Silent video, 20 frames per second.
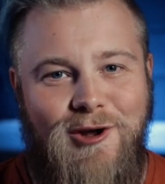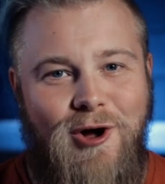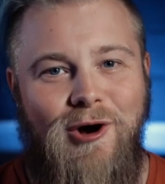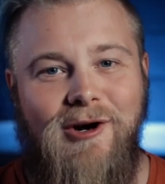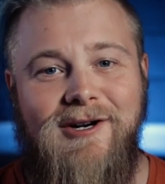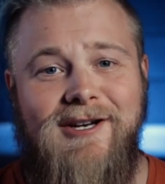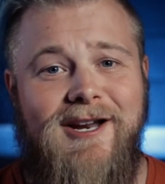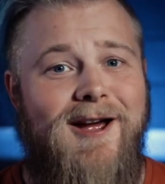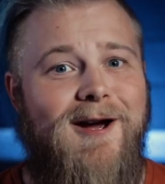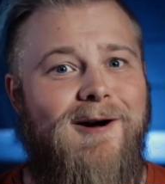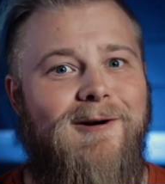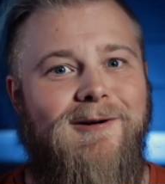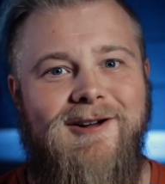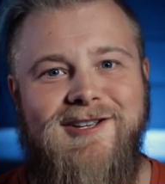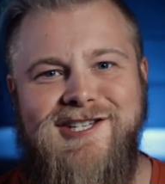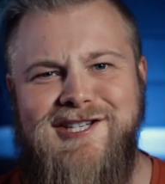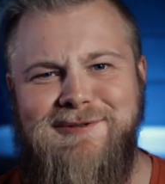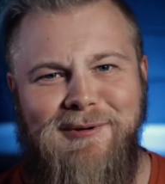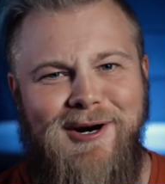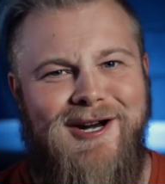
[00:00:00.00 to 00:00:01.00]
long. Now
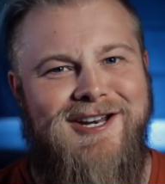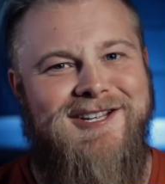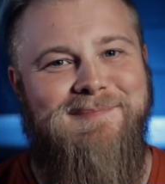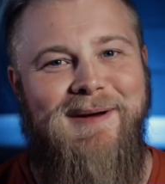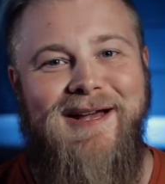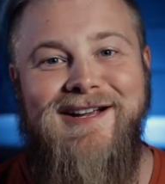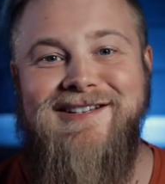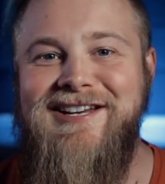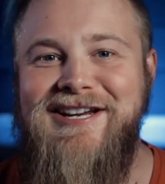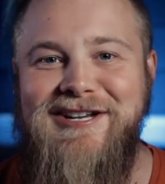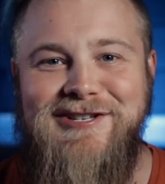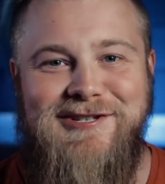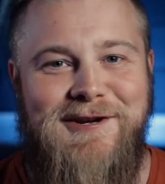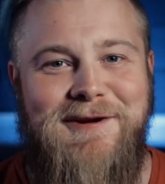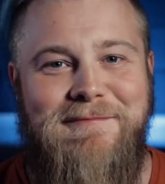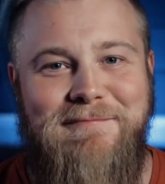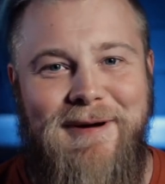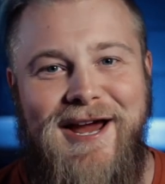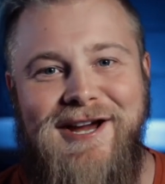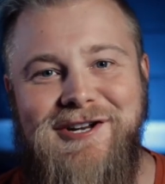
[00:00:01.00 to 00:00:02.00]
a spread is basically
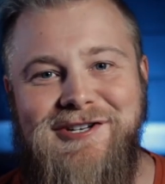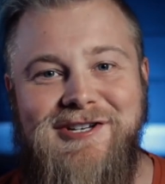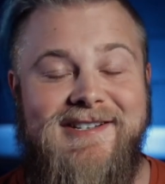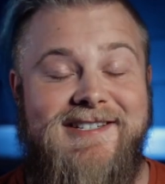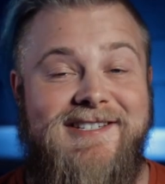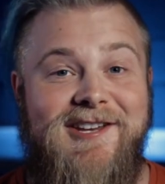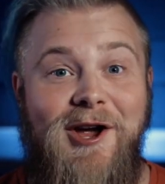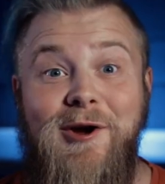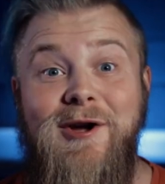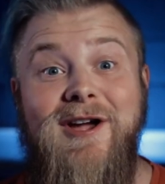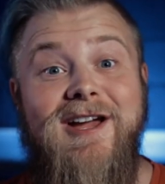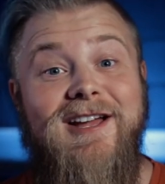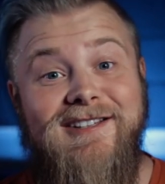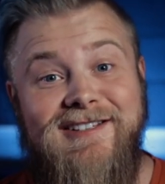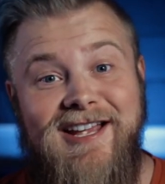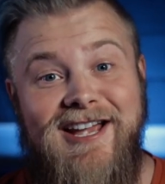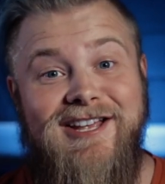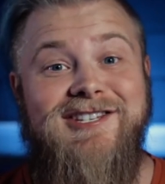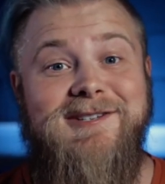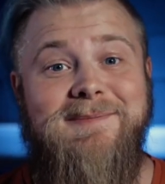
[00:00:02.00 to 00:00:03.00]
two pages so
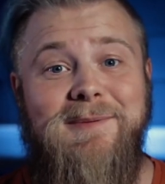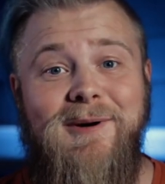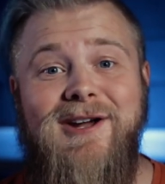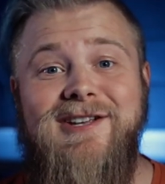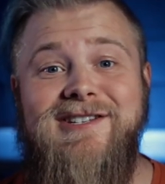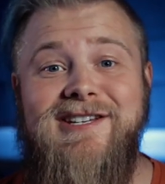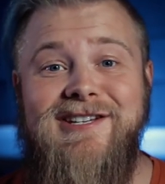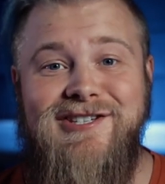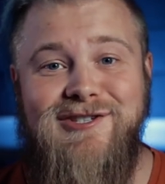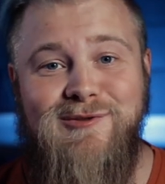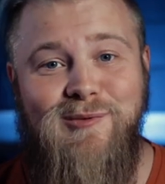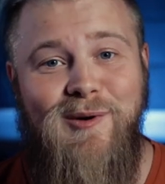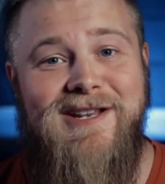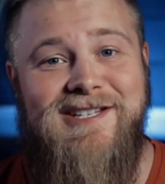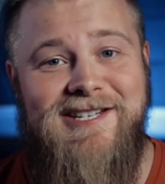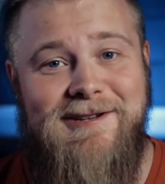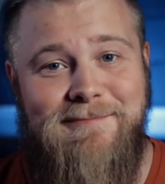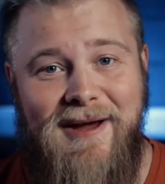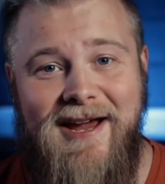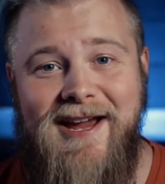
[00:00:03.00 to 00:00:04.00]
10 spreads is
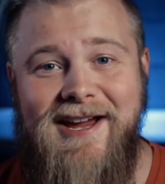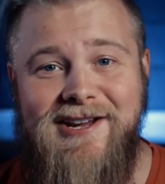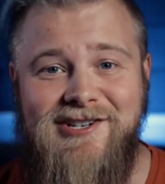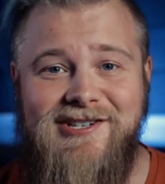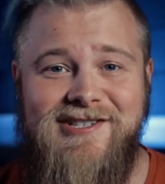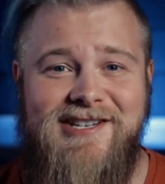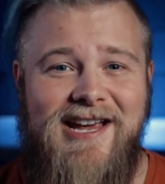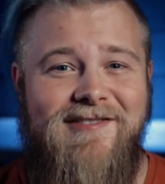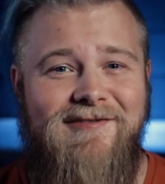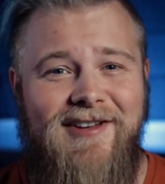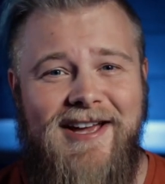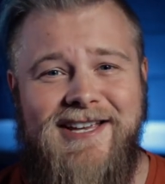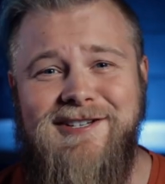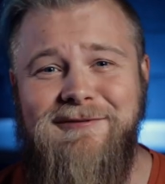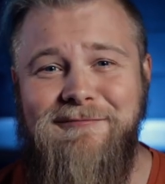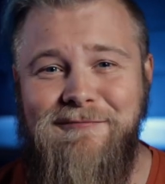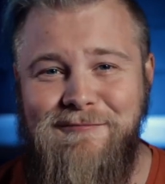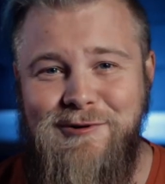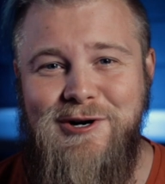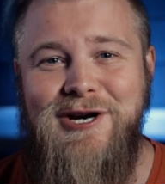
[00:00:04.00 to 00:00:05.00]
20 pages and that's
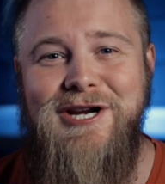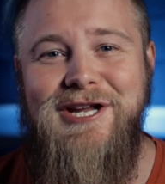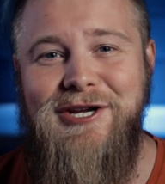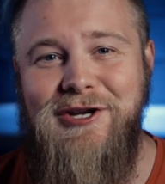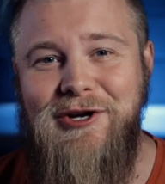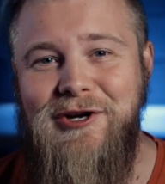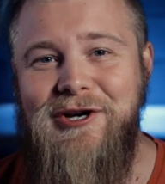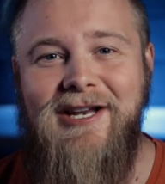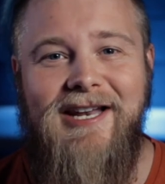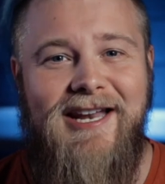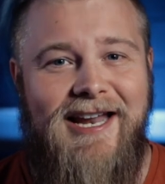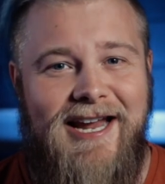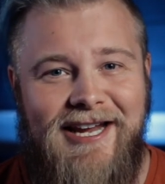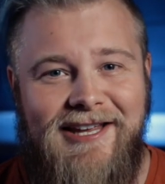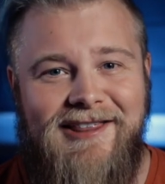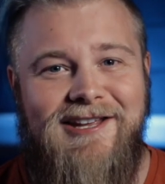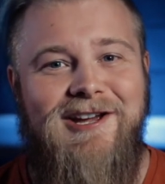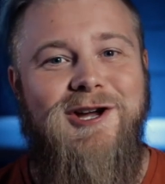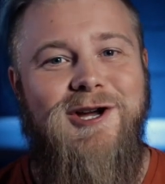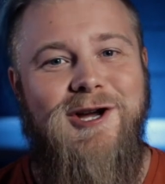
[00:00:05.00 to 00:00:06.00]
a really good
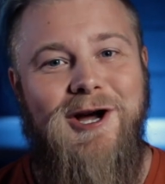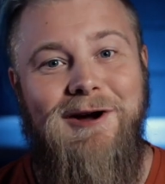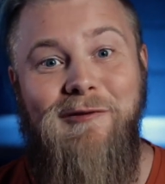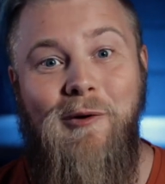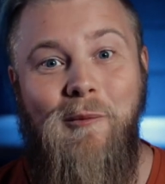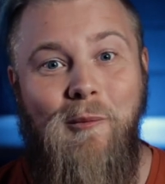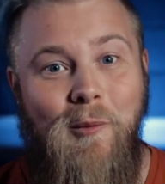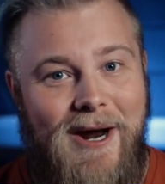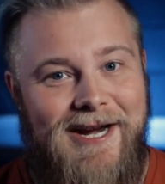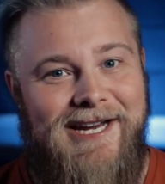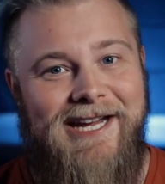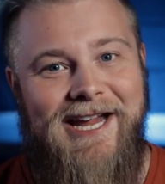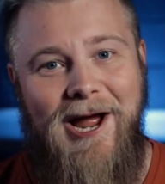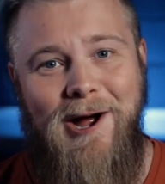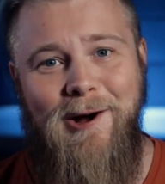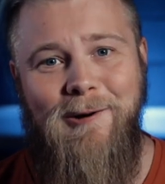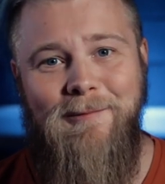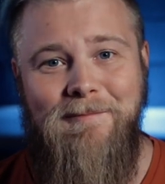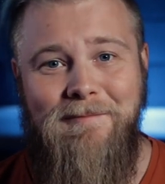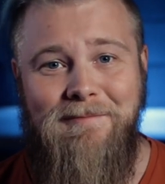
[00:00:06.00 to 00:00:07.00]
length of a wedding
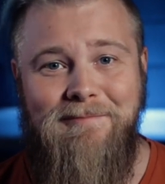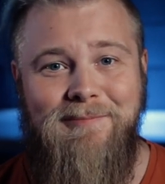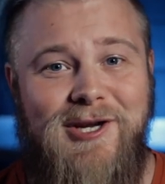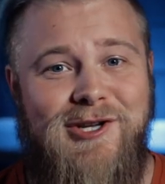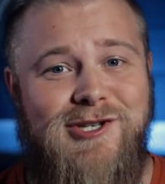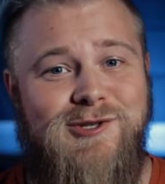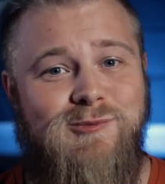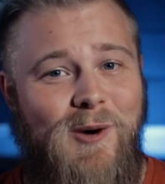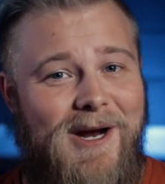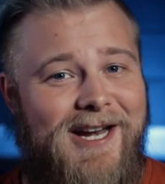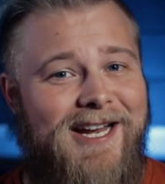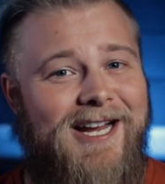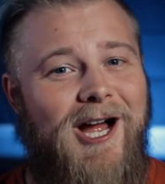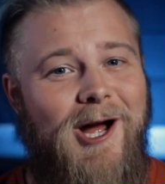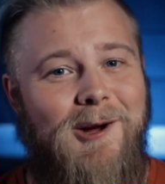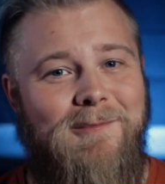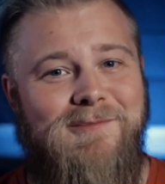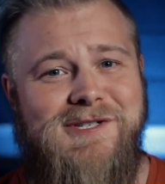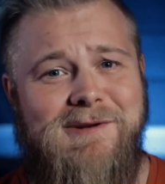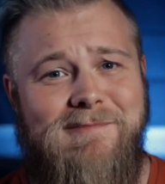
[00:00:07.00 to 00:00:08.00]
album because wedding
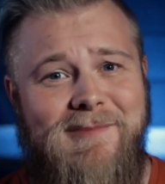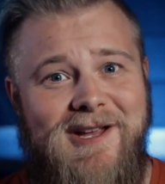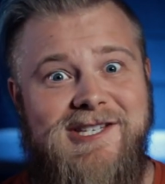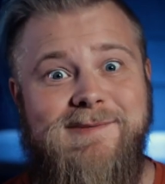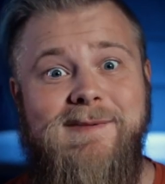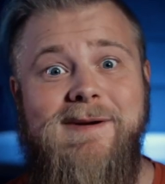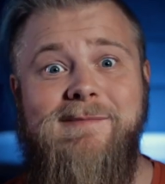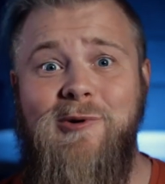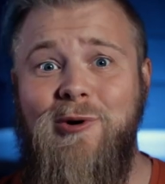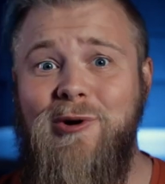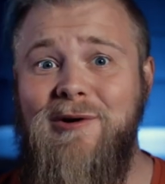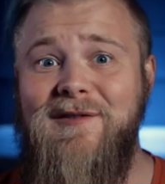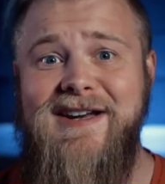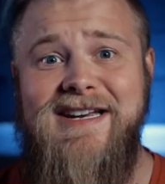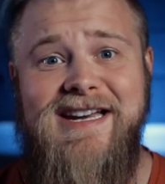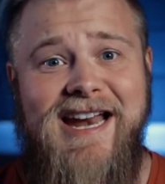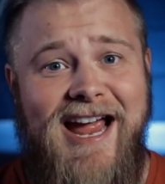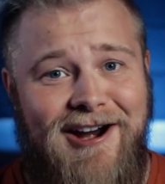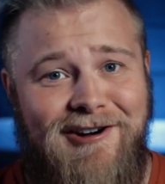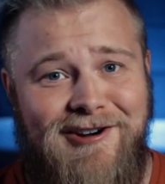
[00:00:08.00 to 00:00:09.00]
albums are meant to be more of a
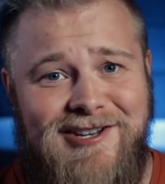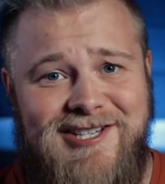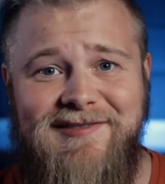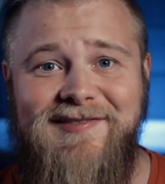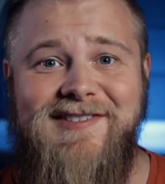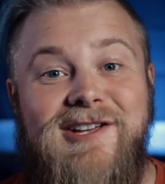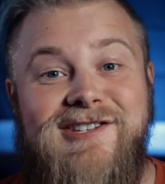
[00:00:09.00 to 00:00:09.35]
narrative.